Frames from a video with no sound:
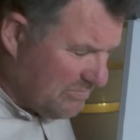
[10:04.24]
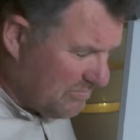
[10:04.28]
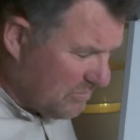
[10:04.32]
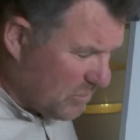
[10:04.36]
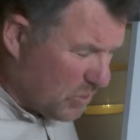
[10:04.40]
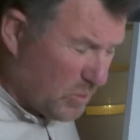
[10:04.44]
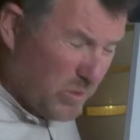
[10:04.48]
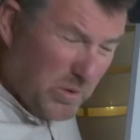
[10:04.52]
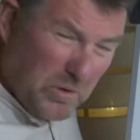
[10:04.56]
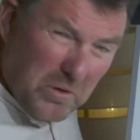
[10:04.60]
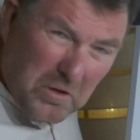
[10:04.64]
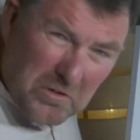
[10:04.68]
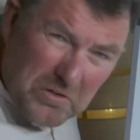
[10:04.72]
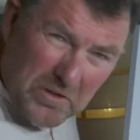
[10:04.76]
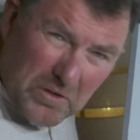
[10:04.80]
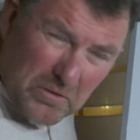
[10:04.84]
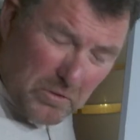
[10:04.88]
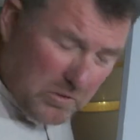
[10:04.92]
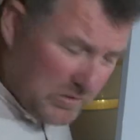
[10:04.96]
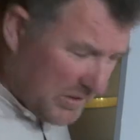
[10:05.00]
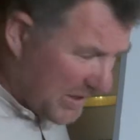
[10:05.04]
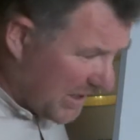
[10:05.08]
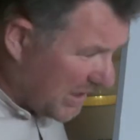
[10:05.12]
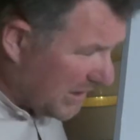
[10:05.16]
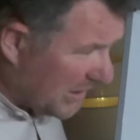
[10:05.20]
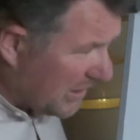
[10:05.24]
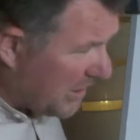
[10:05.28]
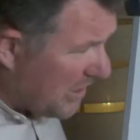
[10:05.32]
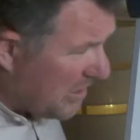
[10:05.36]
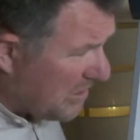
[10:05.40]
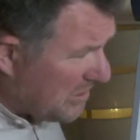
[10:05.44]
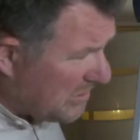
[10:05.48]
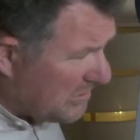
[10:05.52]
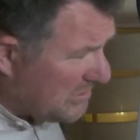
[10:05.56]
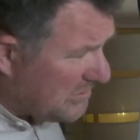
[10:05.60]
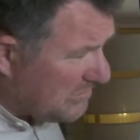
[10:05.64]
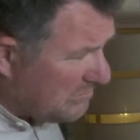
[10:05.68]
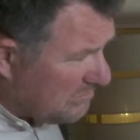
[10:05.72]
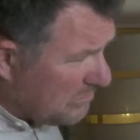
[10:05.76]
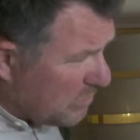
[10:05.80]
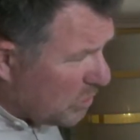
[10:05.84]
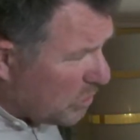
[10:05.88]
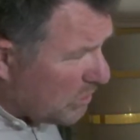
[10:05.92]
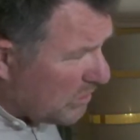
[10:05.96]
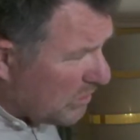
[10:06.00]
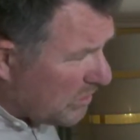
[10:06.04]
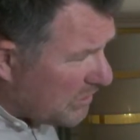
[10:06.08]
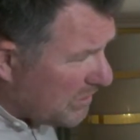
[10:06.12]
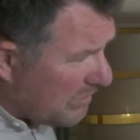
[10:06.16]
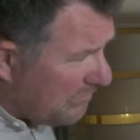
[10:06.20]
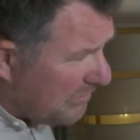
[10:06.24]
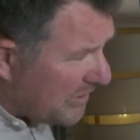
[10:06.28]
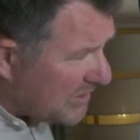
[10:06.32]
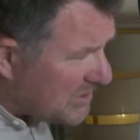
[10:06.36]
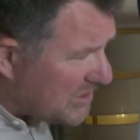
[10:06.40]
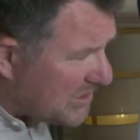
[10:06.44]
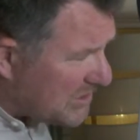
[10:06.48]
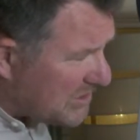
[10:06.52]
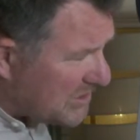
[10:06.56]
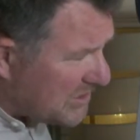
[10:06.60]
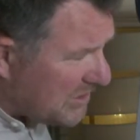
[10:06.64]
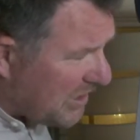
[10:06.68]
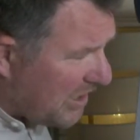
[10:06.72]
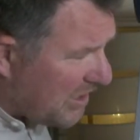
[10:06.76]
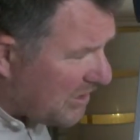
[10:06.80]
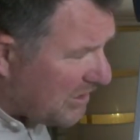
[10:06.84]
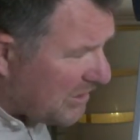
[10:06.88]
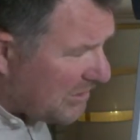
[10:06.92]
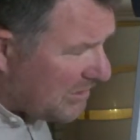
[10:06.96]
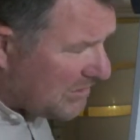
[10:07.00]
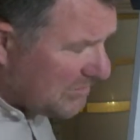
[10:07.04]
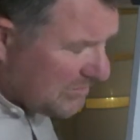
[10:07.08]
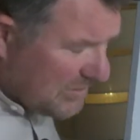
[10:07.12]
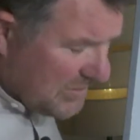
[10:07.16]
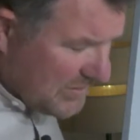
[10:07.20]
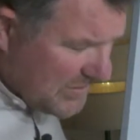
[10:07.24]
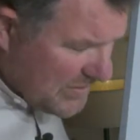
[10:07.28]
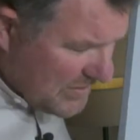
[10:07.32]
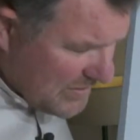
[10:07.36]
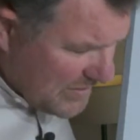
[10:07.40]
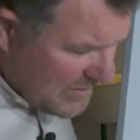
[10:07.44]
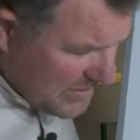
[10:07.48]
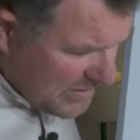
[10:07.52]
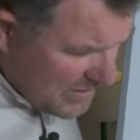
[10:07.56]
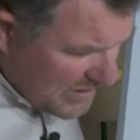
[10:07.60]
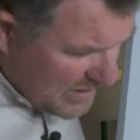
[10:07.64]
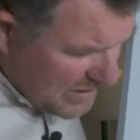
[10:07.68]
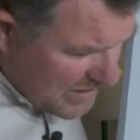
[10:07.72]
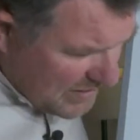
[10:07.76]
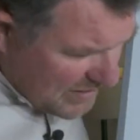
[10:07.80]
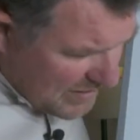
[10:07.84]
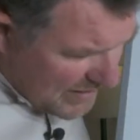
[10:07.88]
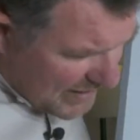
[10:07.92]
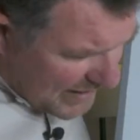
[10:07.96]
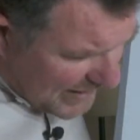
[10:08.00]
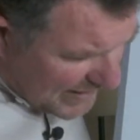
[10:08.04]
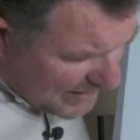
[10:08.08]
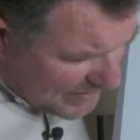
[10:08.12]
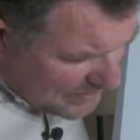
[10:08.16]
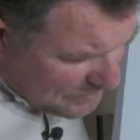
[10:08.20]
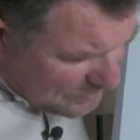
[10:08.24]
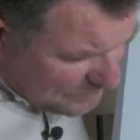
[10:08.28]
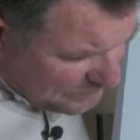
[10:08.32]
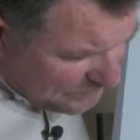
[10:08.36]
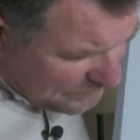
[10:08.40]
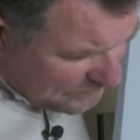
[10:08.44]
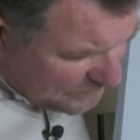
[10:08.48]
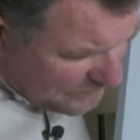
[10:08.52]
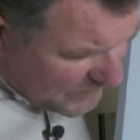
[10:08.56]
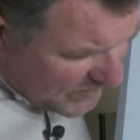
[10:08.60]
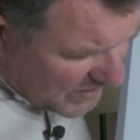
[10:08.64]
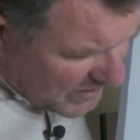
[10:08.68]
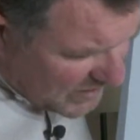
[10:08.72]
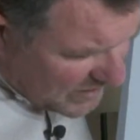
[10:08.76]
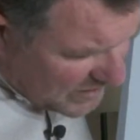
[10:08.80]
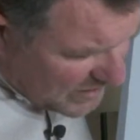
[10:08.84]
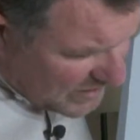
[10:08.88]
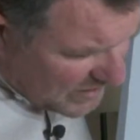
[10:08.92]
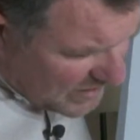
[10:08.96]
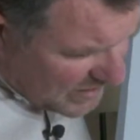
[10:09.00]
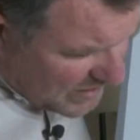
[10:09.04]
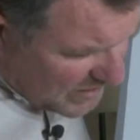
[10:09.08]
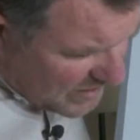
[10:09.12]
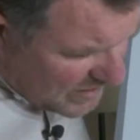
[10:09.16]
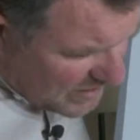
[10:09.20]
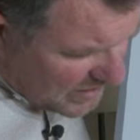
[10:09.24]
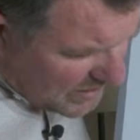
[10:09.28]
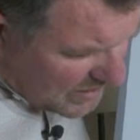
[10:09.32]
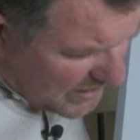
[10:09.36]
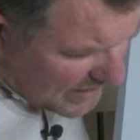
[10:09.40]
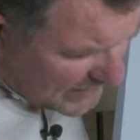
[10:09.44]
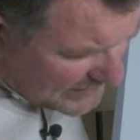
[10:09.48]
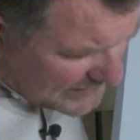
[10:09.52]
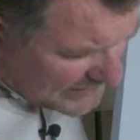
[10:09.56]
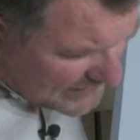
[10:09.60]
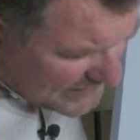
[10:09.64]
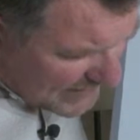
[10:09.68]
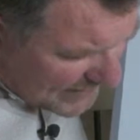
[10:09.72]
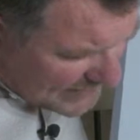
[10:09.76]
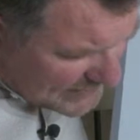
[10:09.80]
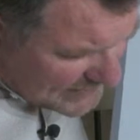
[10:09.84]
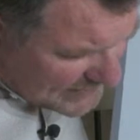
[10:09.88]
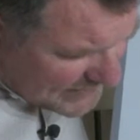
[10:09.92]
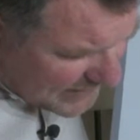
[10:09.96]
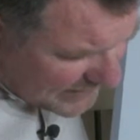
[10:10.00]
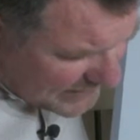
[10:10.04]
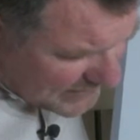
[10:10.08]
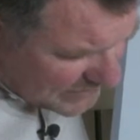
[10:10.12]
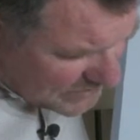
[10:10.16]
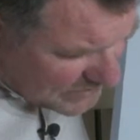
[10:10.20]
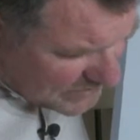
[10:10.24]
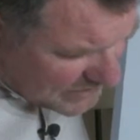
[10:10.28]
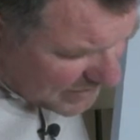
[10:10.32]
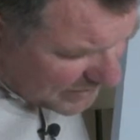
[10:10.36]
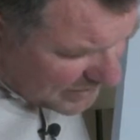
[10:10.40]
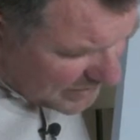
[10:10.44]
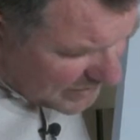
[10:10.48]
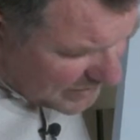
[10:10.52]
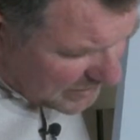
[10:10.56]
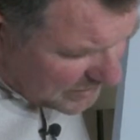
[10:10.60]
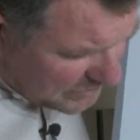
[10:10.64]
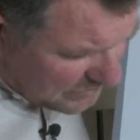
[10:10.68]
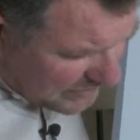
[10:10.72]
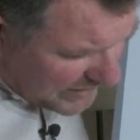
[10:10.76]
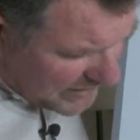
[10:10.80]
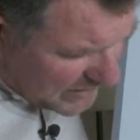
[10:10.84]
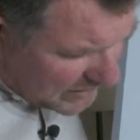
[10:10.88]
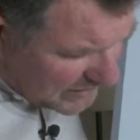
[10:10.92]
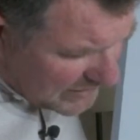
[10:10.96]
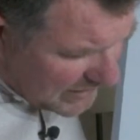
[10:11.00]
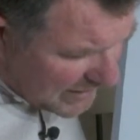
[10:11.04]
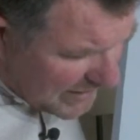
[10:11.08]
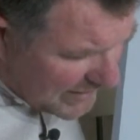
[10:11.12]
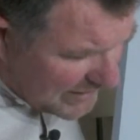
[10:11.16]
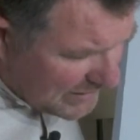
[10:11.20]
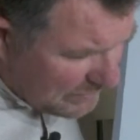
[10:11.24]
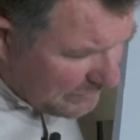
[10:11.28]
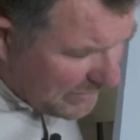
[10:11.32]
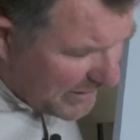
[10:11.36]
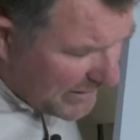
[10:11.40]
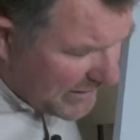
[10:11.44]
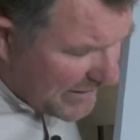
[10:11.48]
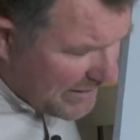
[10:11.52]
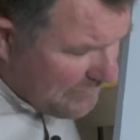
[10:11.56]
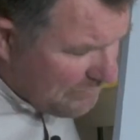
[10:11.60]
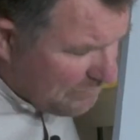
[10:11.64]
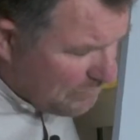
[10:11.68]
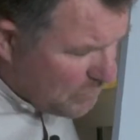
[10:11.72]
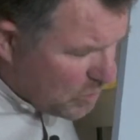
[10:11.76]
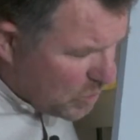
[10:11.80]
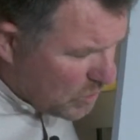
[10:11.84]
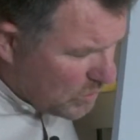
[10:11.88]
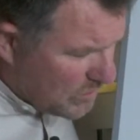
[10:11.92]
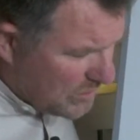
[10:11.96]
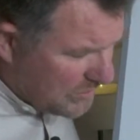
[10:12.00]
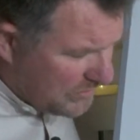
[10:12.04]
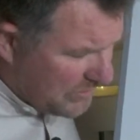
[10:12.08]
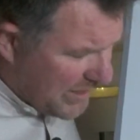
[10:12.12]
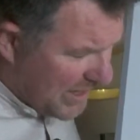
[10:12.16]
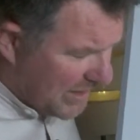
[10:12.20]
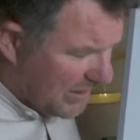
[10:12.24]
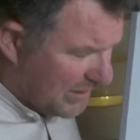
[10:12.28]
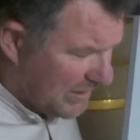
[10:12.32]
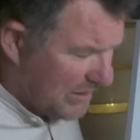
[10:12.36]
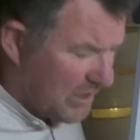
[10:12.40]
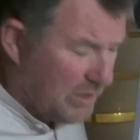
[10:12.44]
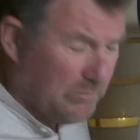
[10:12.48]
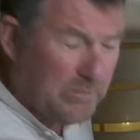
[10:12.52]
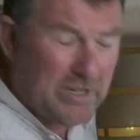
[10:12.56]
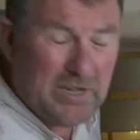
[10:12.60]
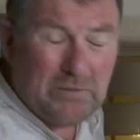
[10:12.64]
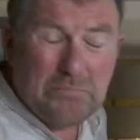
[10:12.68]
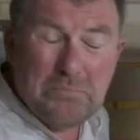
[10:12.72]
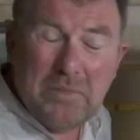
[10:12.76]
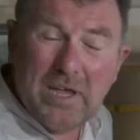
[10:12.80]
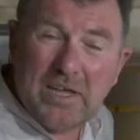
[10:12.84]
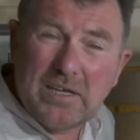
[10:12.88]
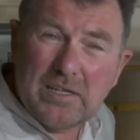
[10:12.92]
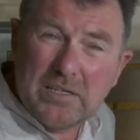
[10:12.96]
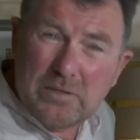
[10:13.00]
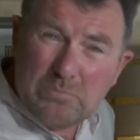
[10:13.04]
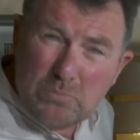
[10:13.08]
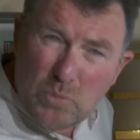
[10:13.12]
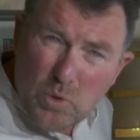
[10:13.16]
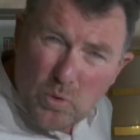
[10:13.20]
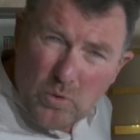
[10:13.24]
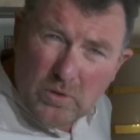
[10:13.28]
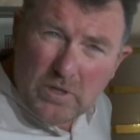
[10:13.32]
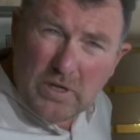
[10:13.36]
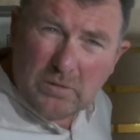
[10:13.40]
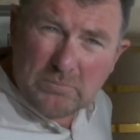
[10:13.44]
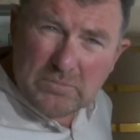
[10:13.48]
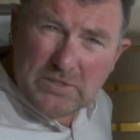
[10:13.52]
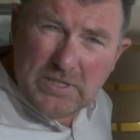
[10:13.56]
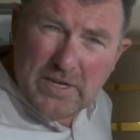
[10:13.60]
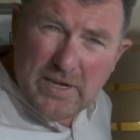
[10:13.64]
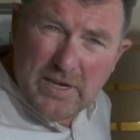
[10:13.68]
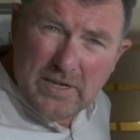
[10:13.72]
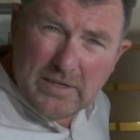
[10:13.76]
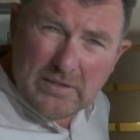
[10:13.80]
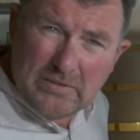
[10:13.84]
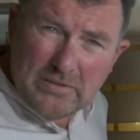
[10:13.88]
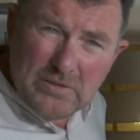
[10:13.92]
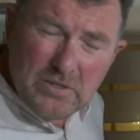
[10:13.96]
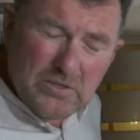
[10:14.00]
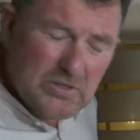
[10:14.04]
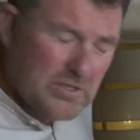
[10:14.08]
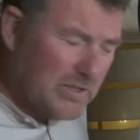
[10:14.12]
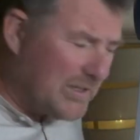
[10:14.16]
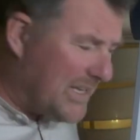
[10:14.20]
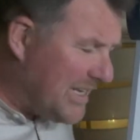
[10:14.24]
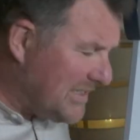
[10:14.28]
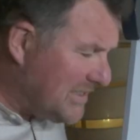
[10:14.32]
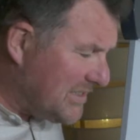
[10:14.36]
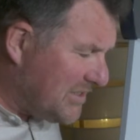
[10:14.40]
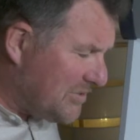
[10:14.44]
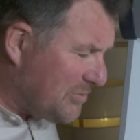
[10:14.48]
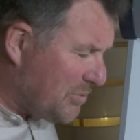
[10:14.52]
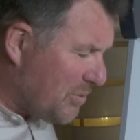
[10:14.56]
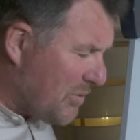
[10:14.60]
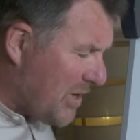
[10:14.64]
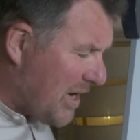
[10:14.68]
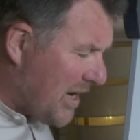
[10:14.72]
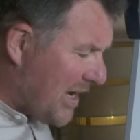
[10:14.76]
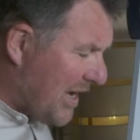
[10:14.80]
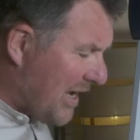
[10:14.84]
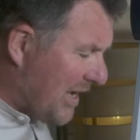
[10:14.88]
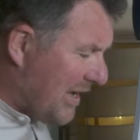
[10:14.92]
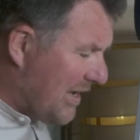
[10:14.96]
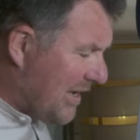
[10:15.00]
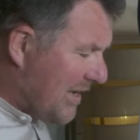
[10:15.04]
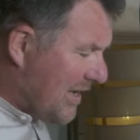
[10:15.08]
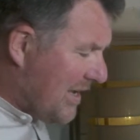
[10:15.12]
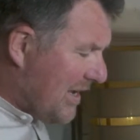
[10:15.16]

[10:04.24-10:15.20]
more on the alert, more on the vicious circle. And it sends signals down to the adrenal gland, and we get even more adrenaline coming in, making you more uptight. So let's try